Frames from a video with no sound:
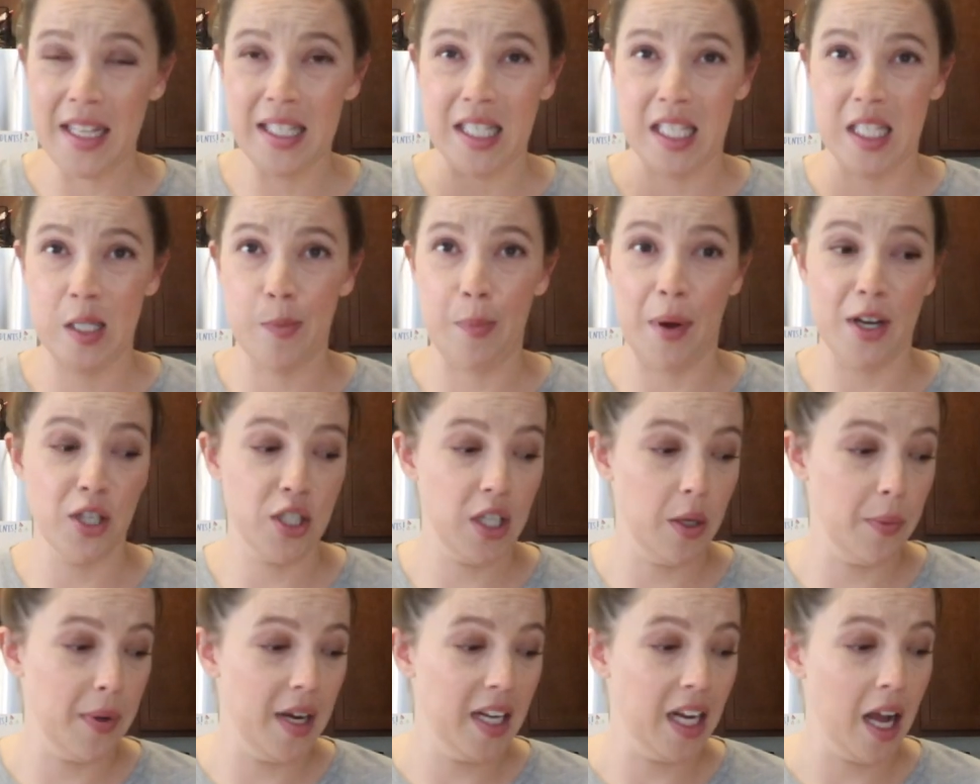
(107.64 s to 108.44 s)

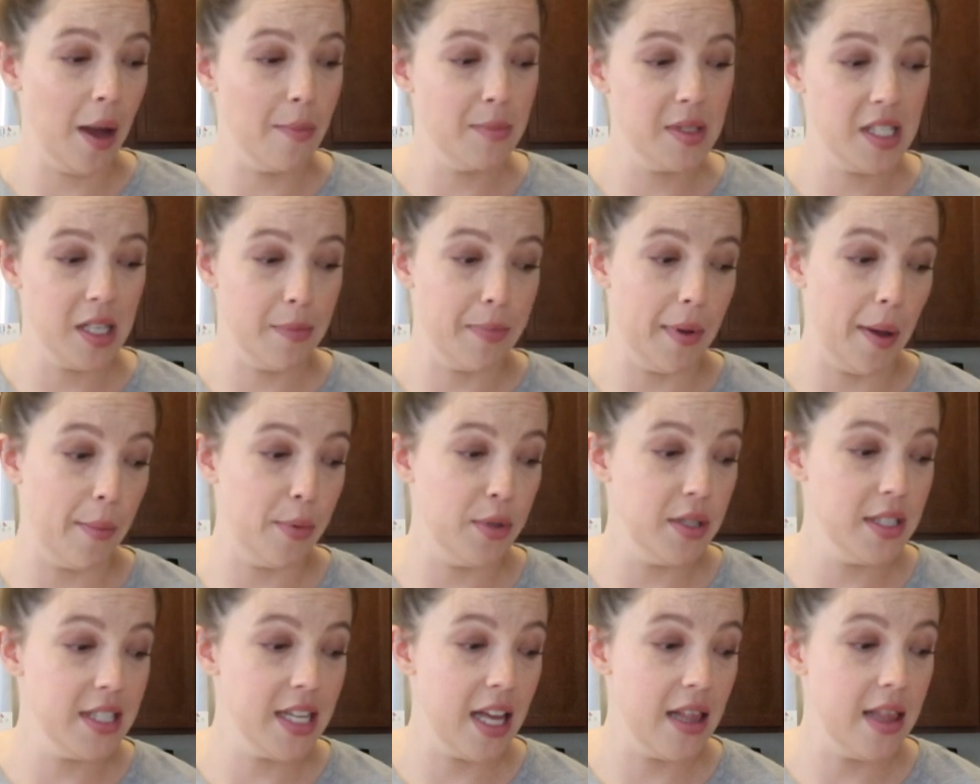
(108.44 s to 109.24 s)
especially when it comes to
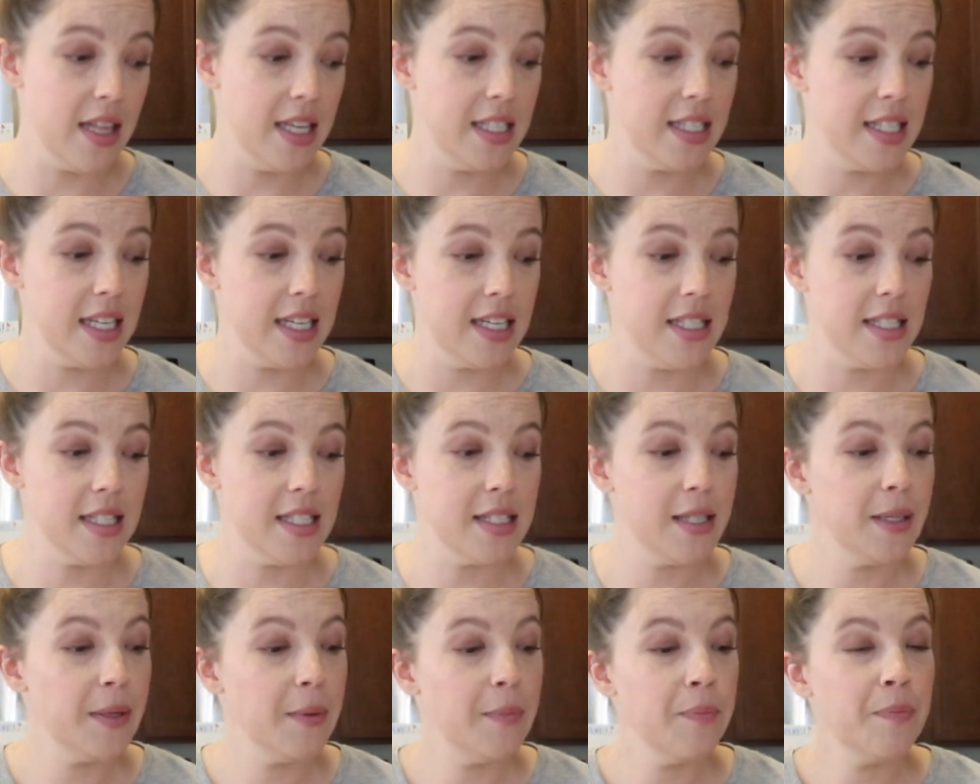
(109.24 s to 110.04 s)
bubbles, and this
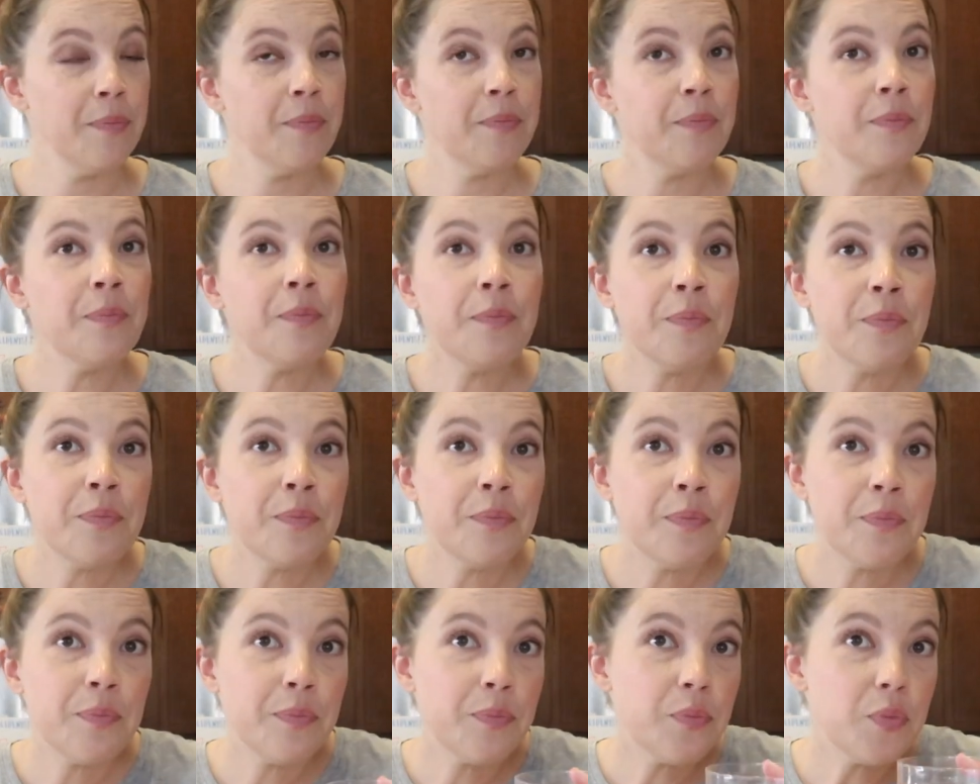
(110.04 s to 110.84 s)
is
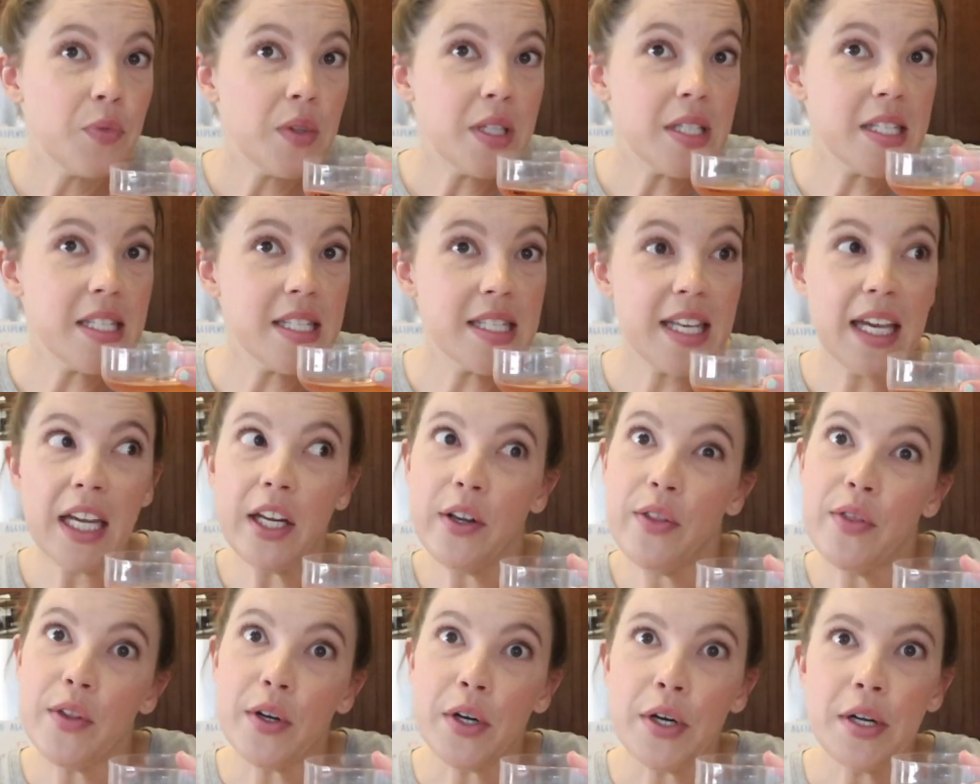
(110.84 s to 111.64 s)

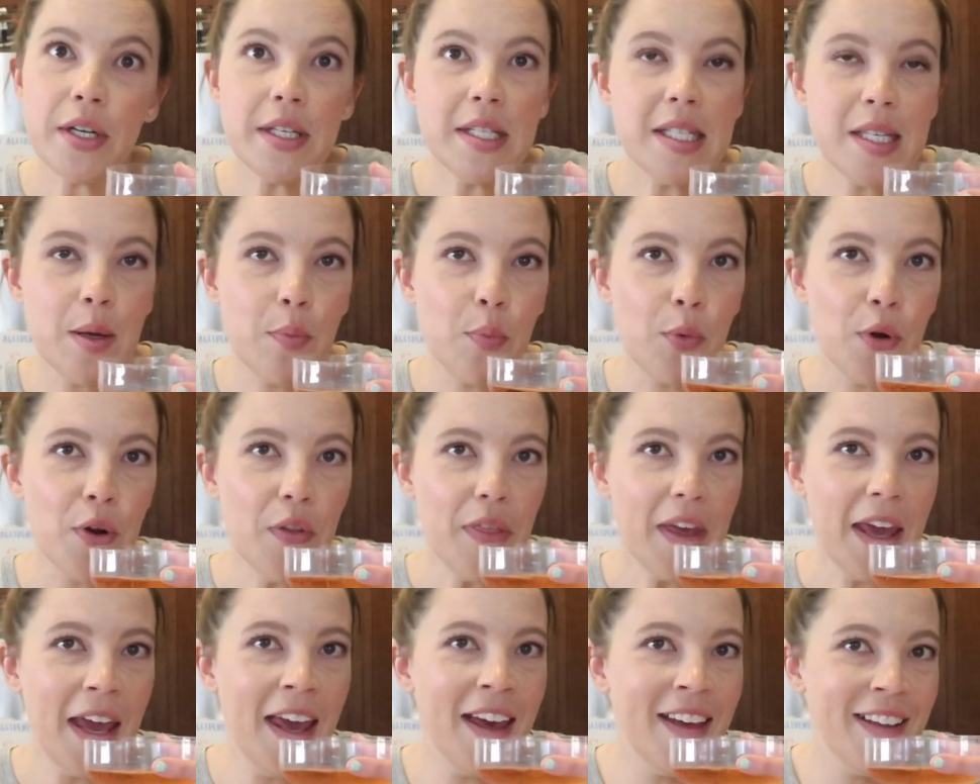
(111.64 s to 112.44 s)
like third sip
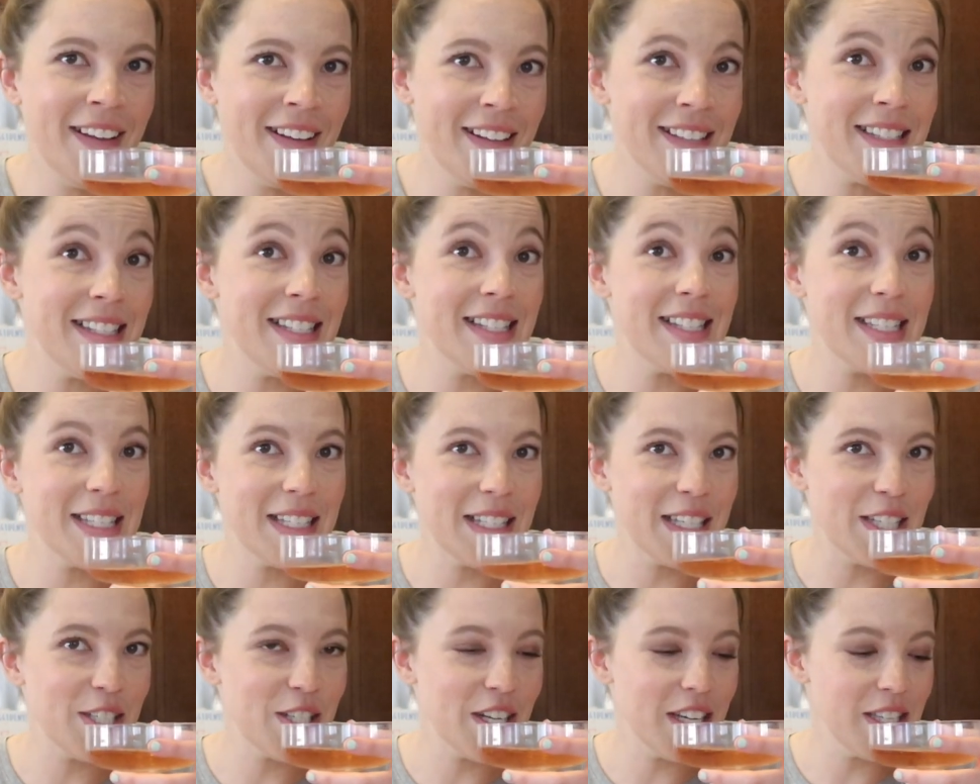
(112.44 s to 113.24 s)
worthy. This is
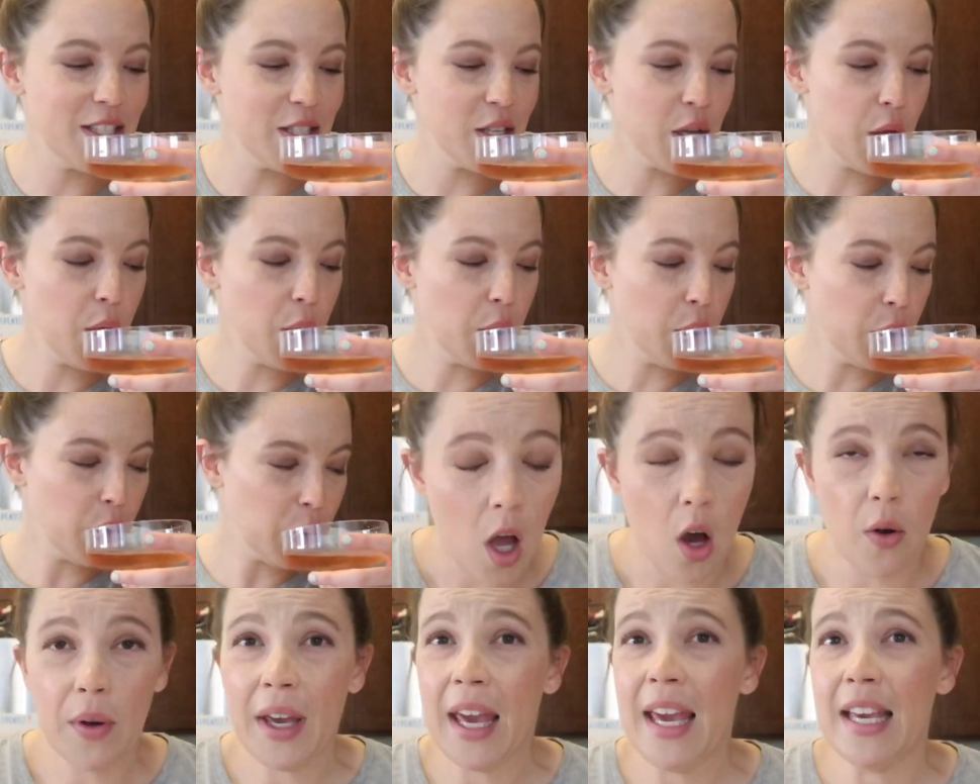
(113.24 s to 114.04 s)
delicious.
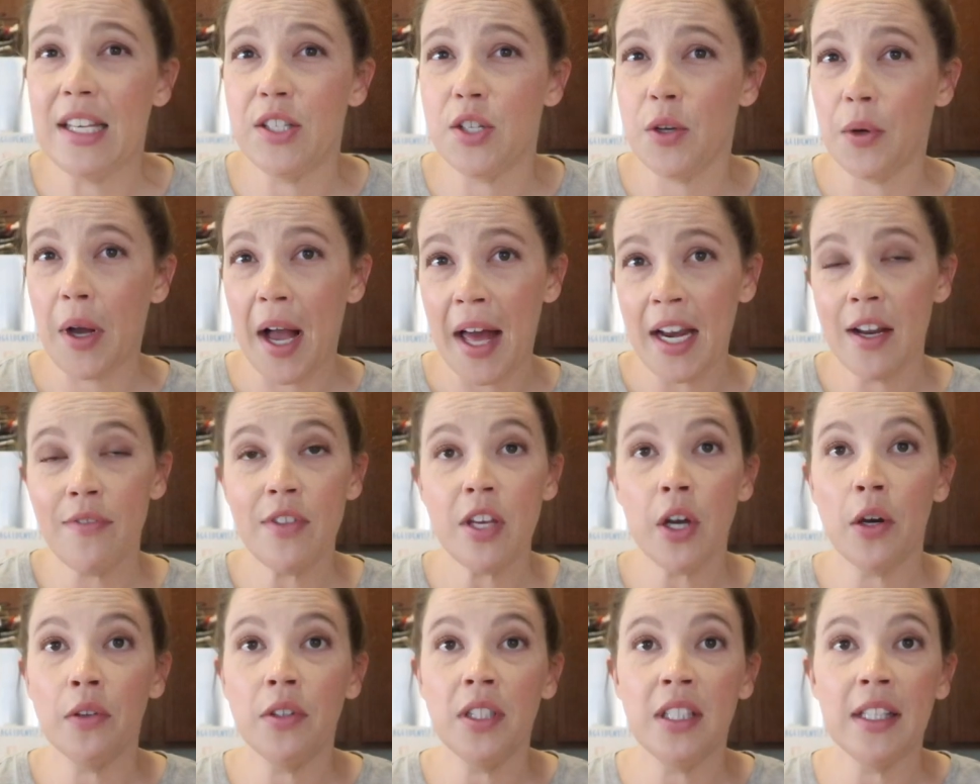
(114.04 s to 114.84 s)
Okay, so kind of
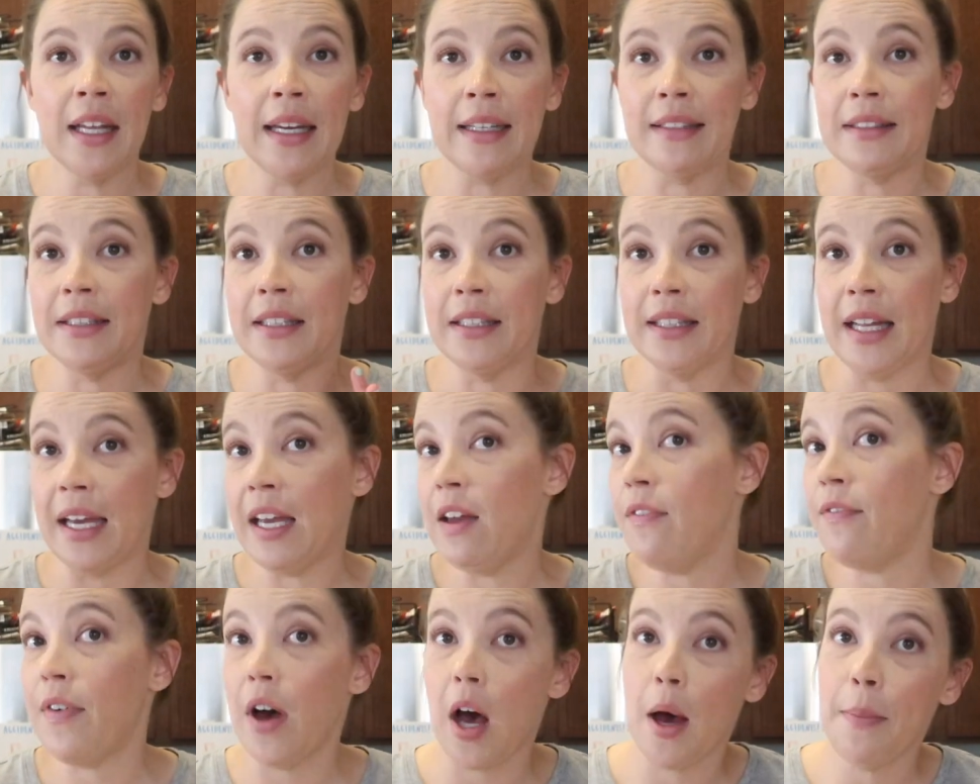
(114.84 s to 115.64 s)
the only like
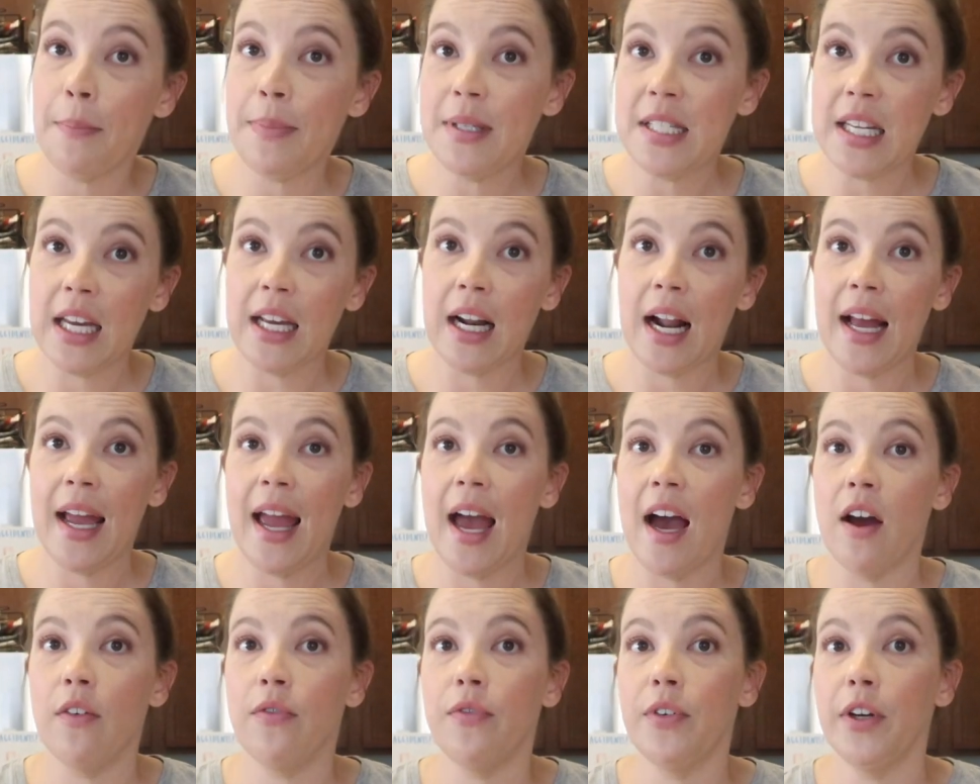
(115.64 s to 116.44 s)
life update I
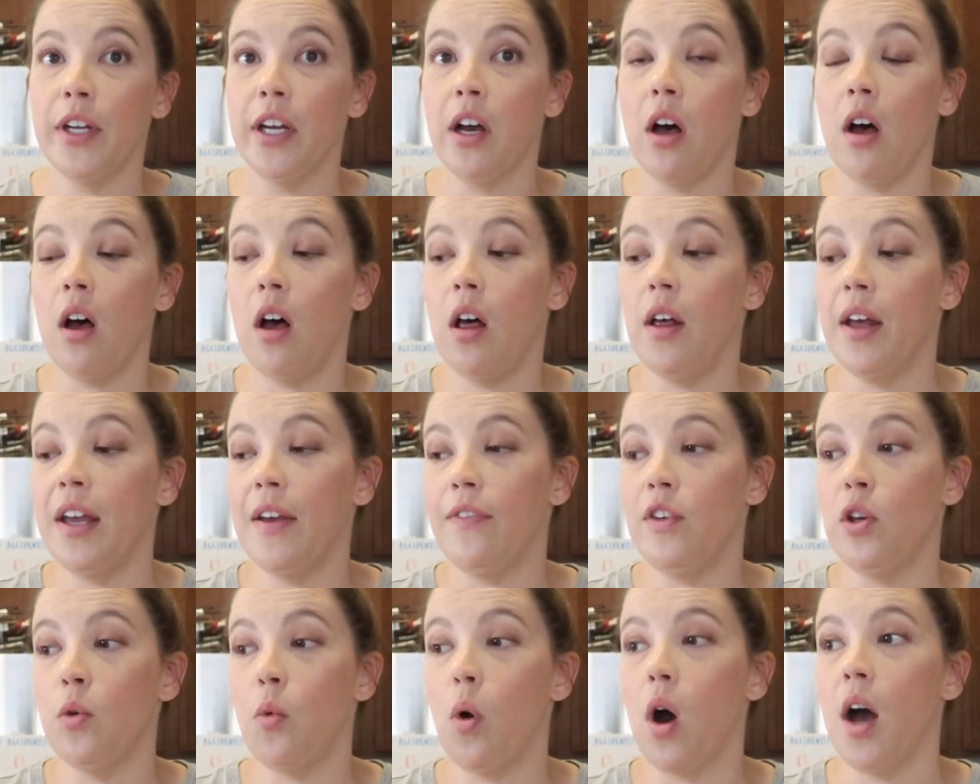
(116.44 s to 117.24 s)
have for y'all,
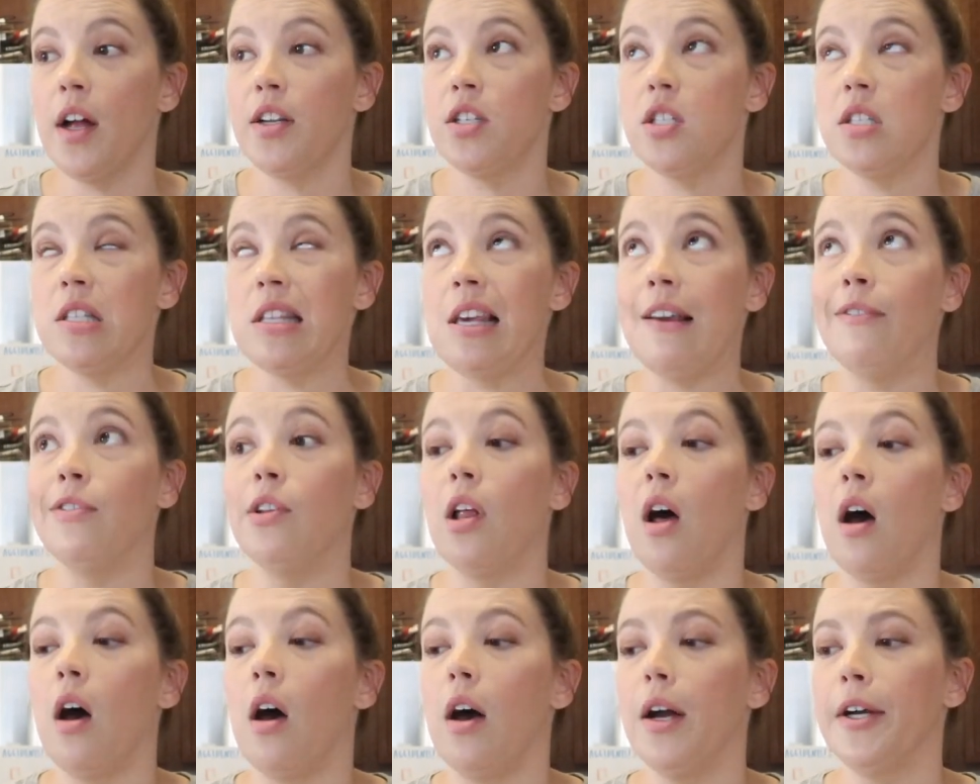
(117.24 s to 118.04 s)
if you watched the
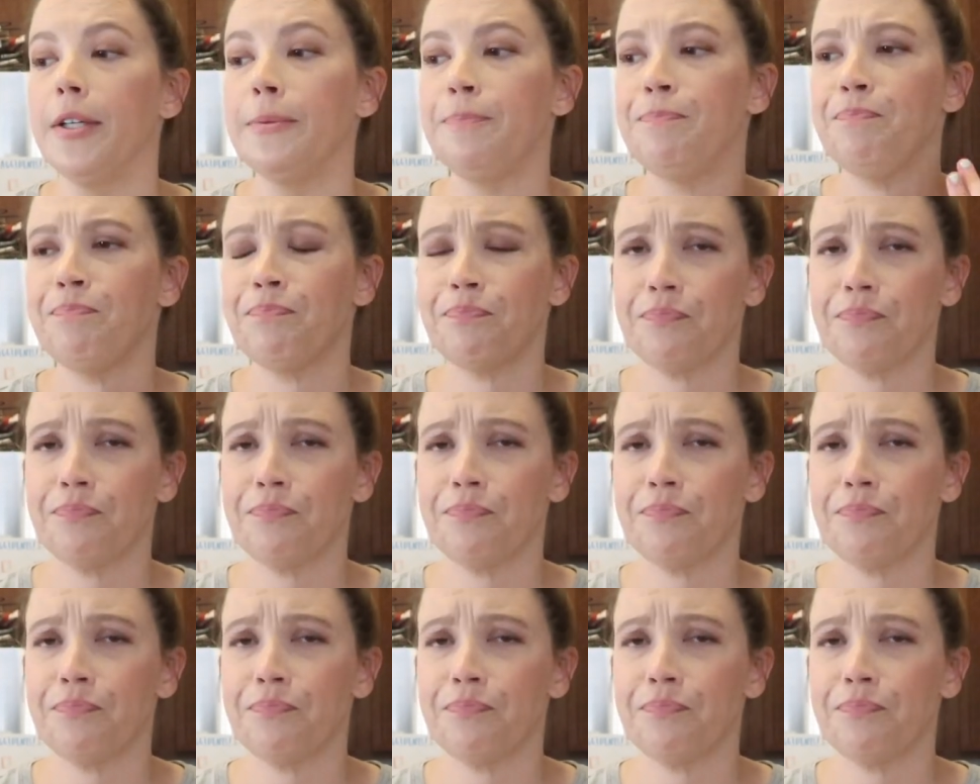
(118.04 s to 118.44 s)
vlog